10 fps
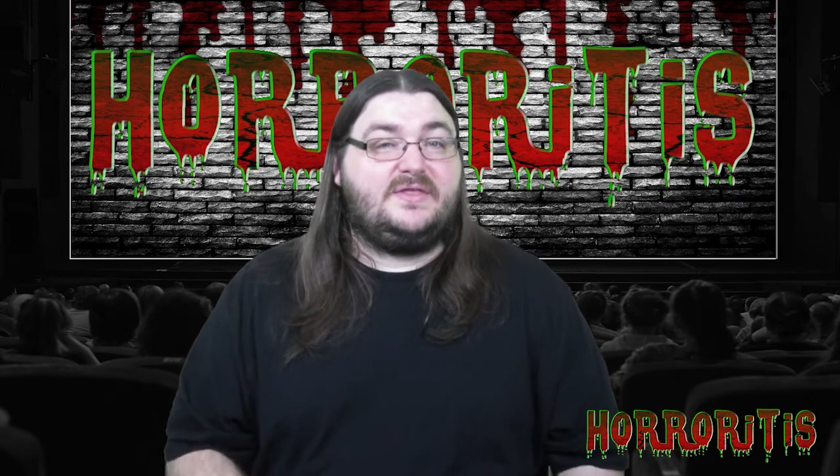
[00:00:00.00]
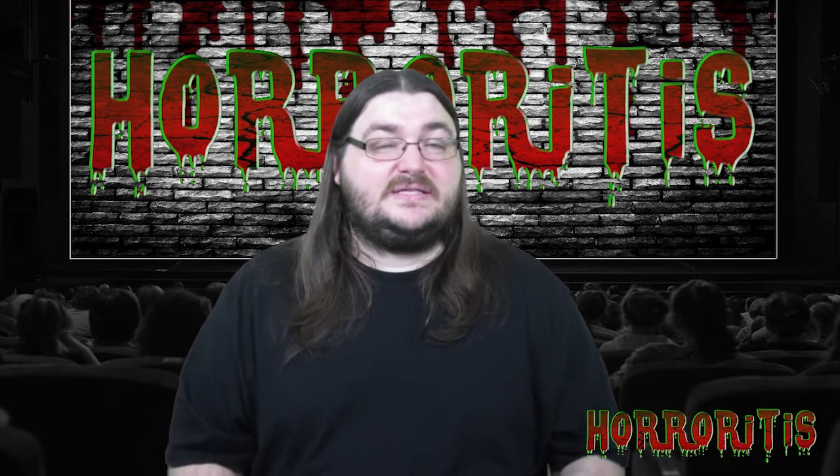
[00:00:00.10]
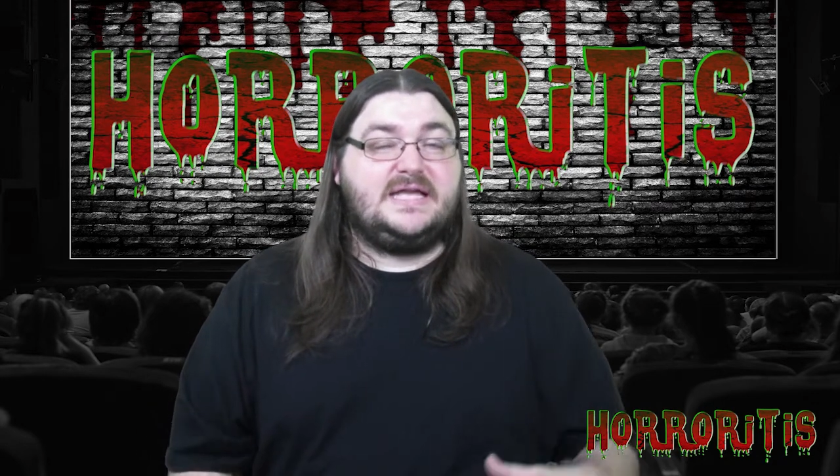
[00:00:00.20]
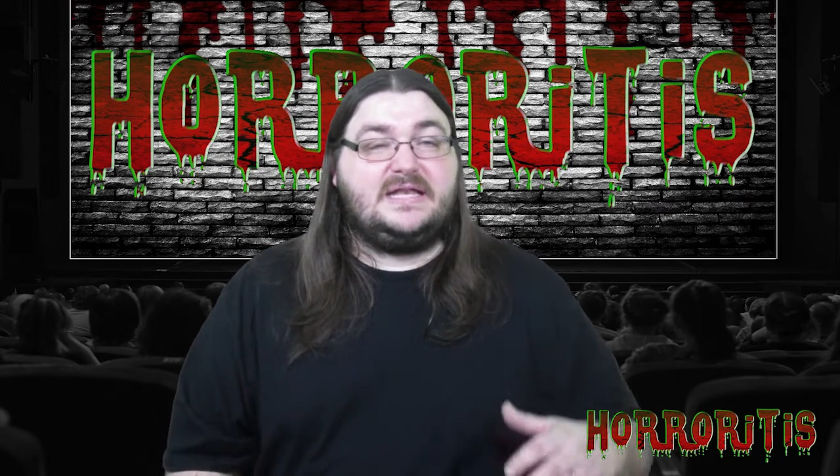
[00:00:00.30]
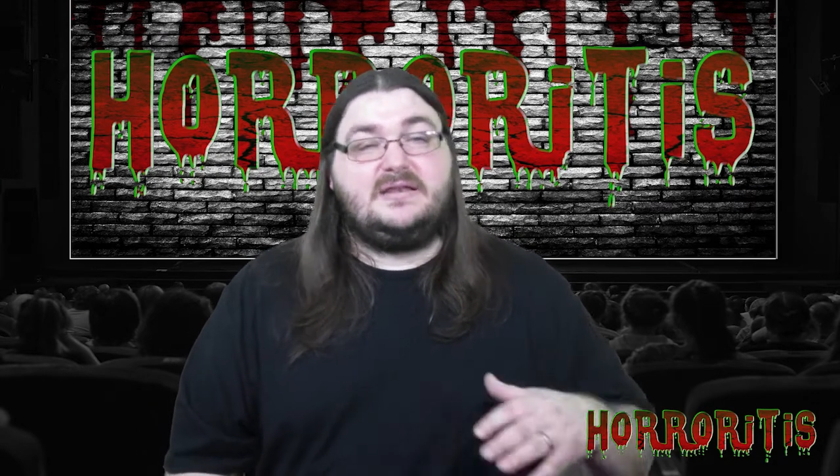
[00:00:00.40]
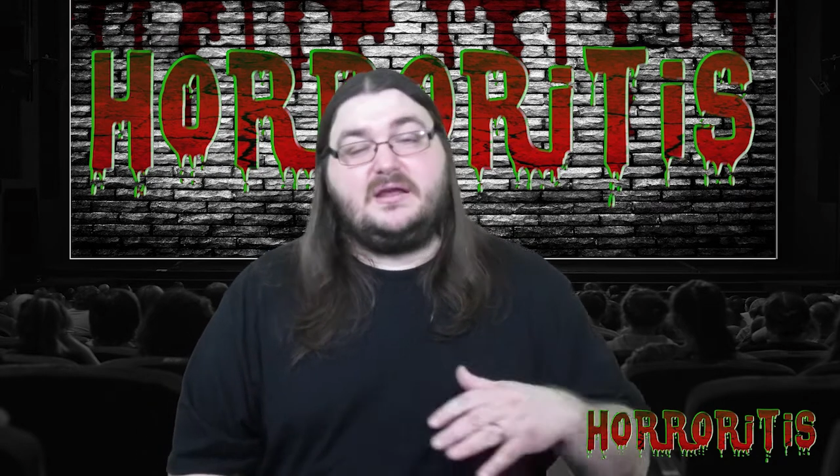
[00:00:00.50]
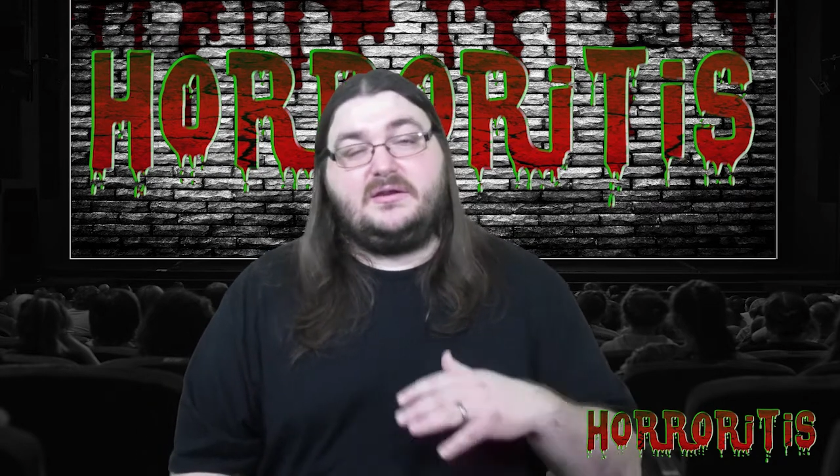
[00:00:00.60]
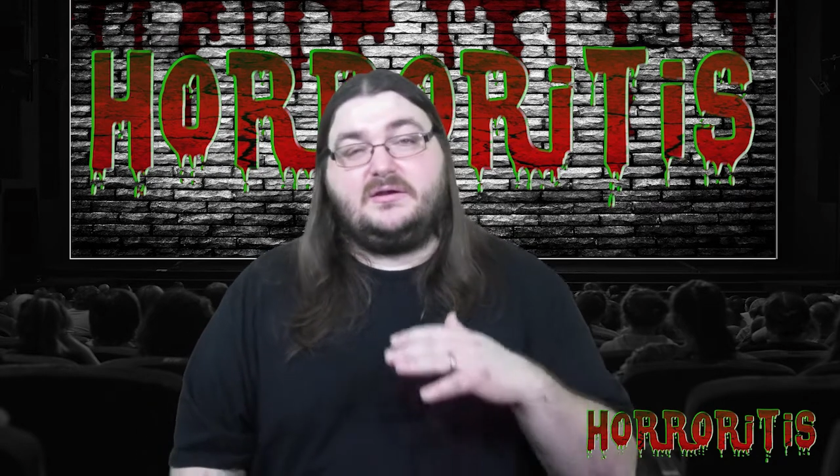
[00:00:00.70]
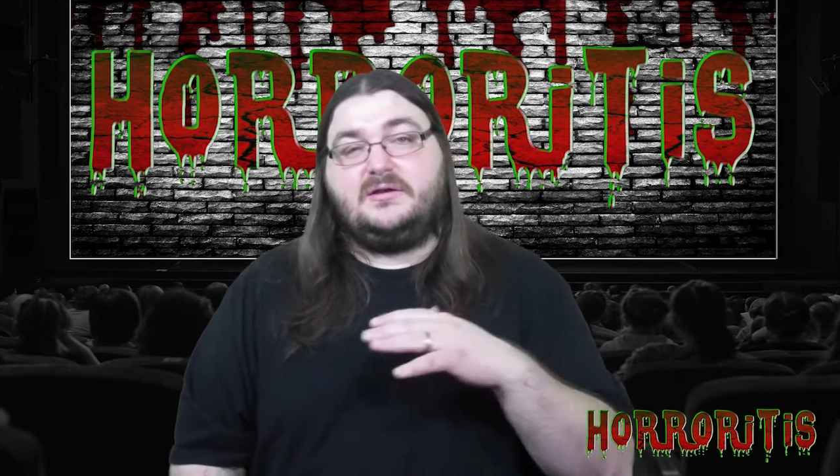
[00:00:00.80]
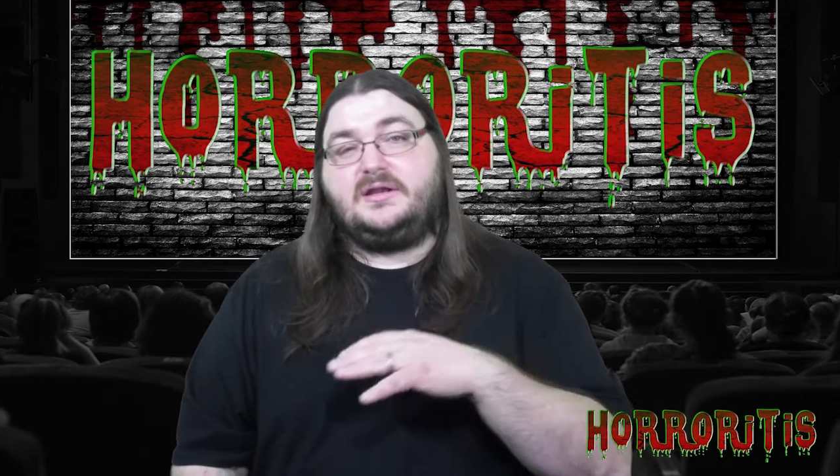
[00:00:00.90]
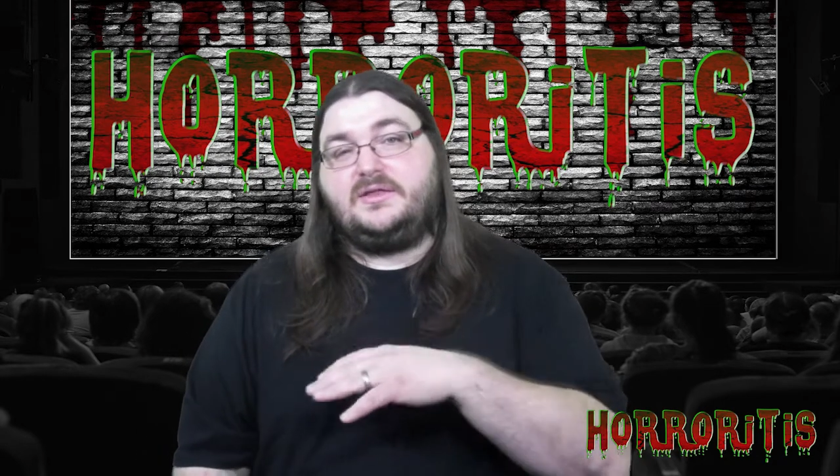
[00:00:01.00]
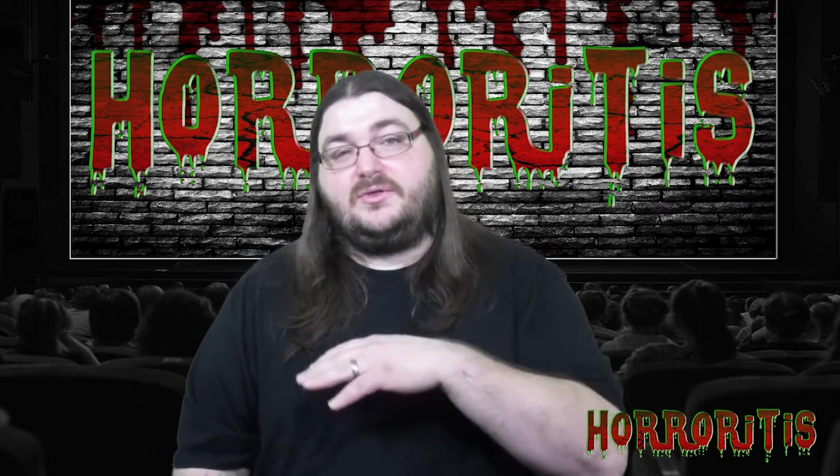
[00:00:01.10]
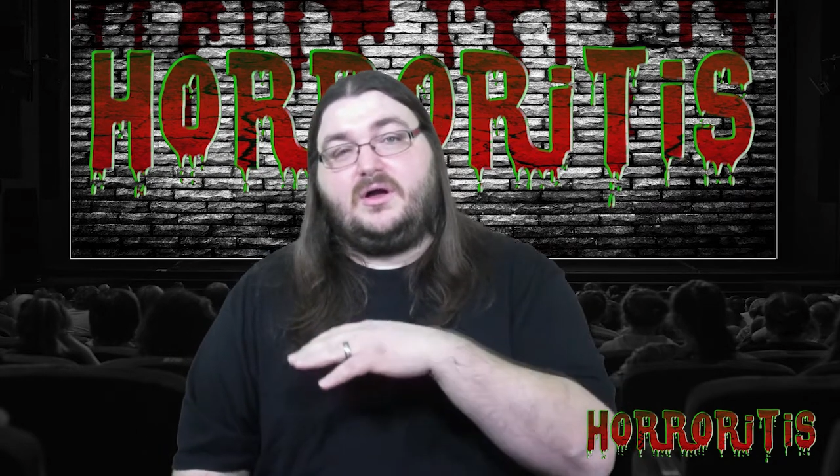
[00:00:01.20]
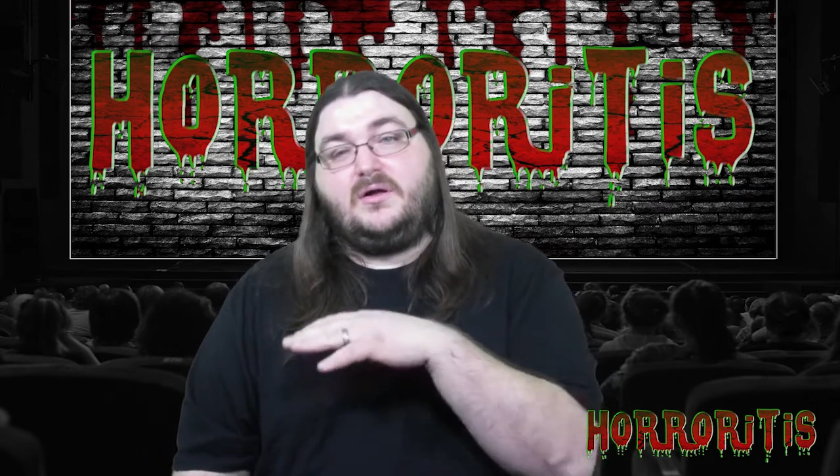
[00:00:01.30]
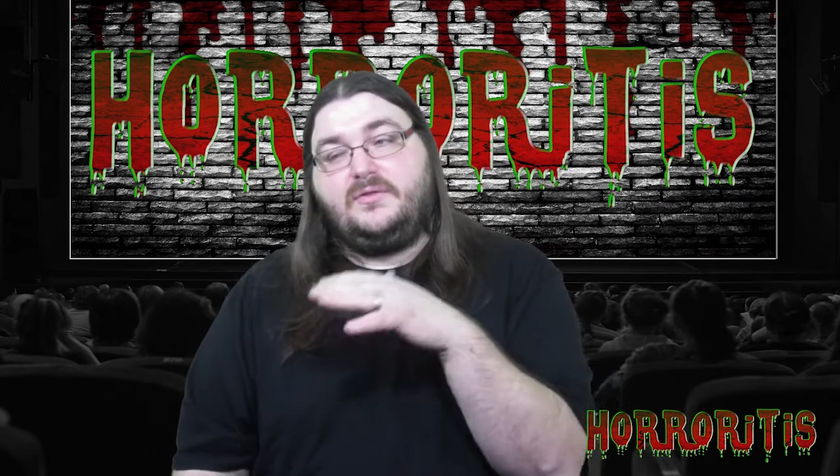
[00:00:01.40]
that's hidden
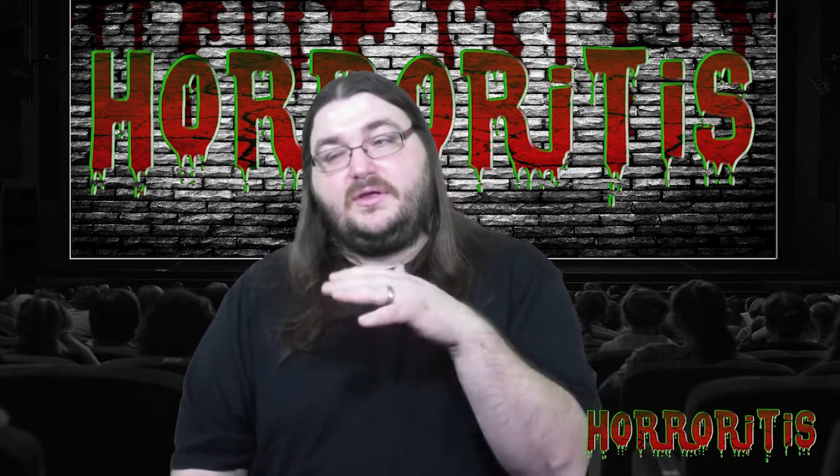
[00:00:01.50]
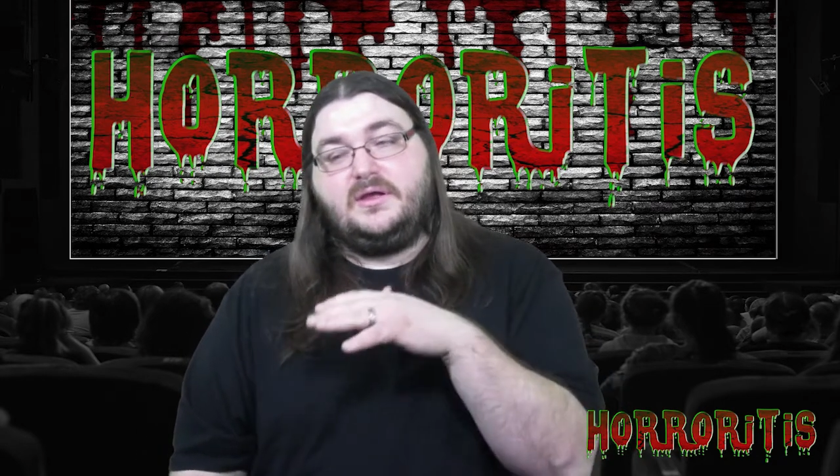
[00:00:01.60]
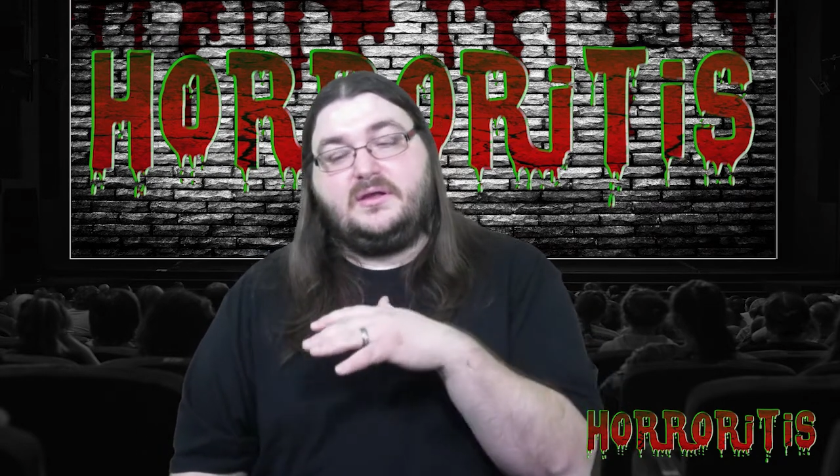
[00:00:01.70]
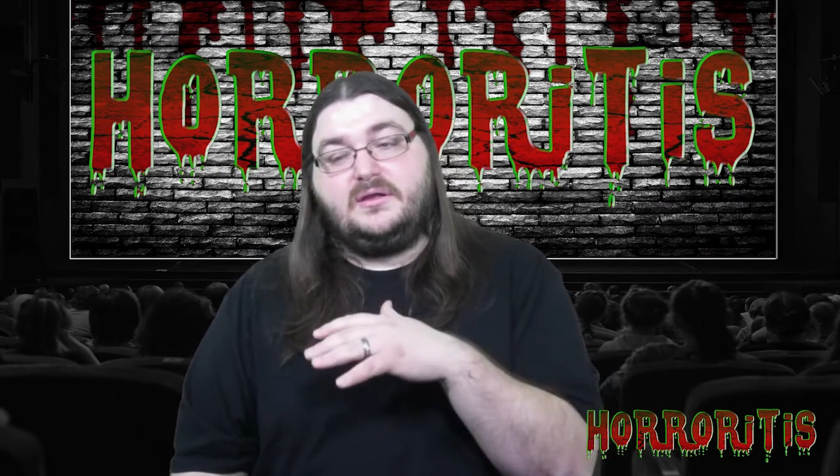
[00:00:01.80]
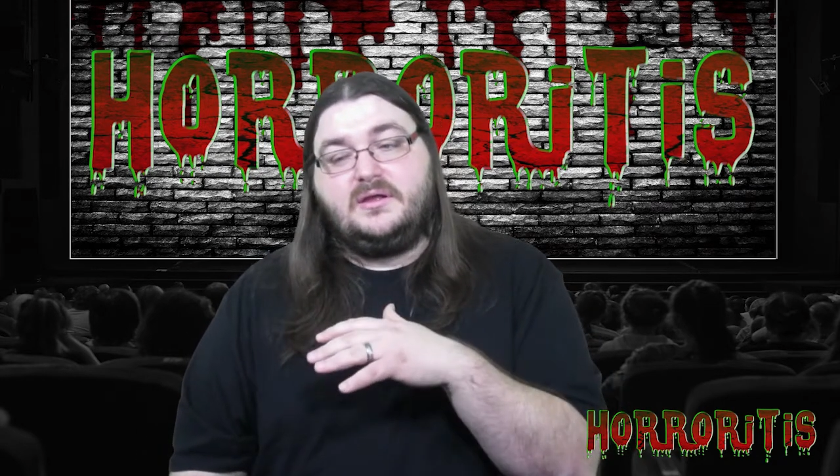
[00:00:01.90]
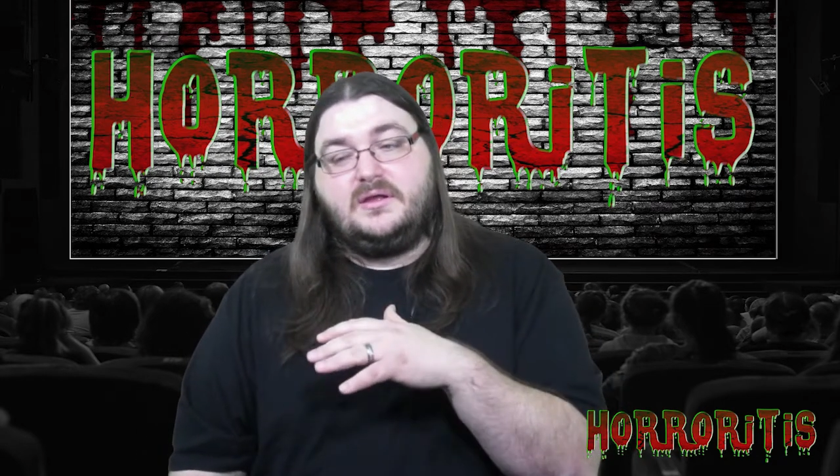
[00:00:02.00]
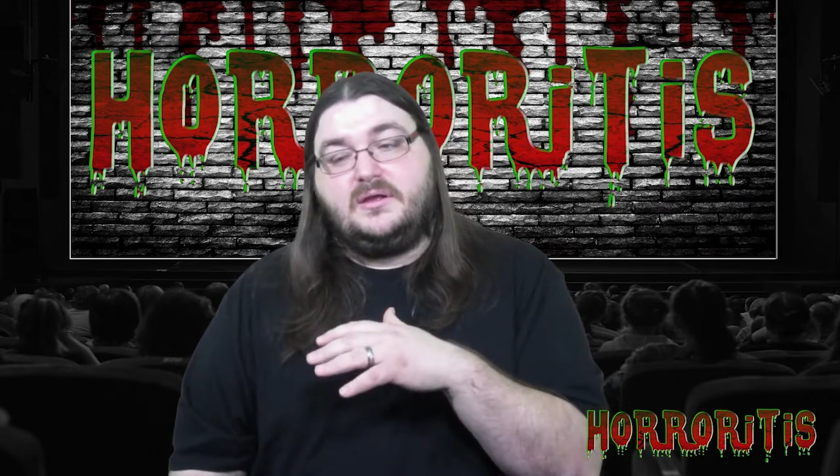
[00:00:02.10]
underneath all the